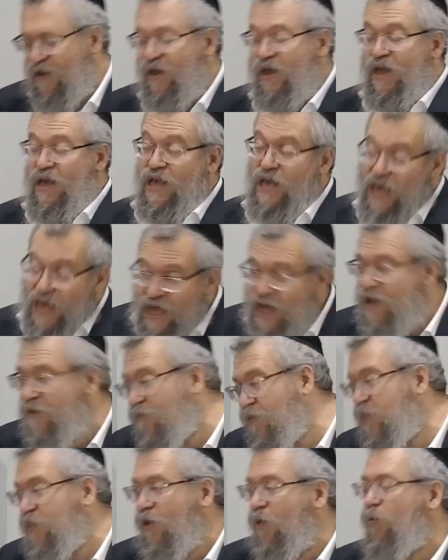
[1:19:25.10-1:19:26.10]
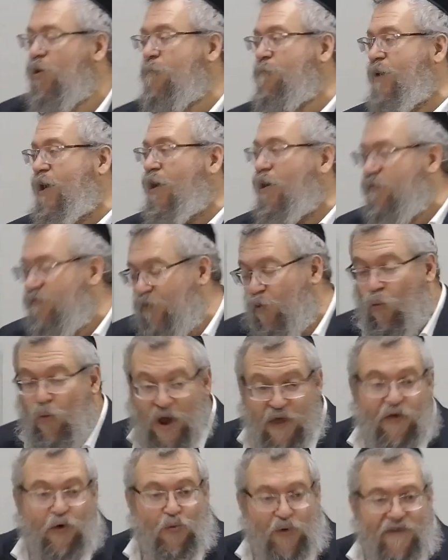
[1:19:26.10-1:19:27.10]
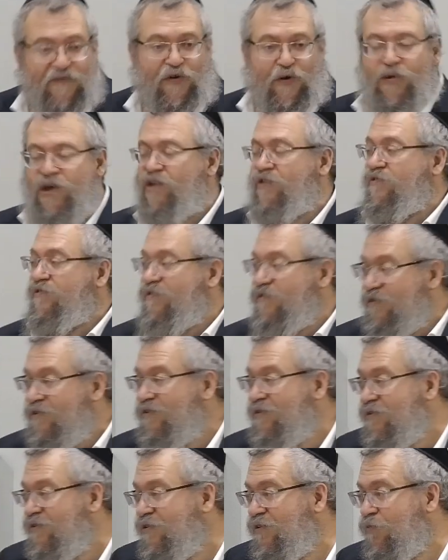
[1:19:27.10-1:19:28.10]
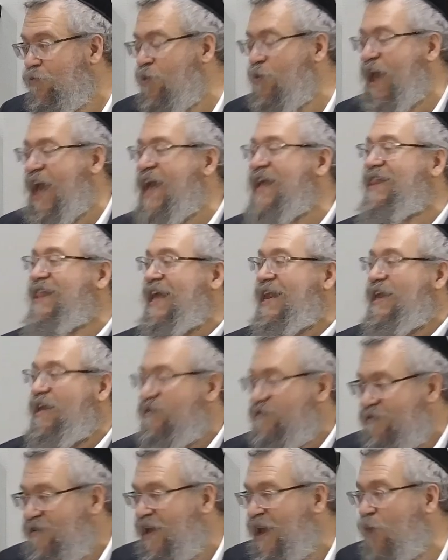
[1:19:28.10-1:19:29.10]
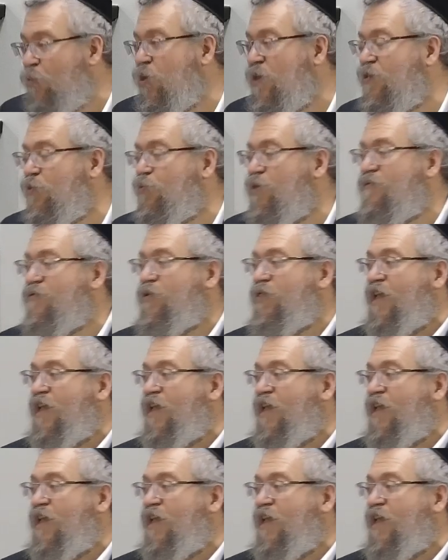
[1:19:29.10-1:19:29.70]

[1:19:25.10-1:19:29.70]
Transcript: So therefore, what we're saying over here is once the creations are therefore Balei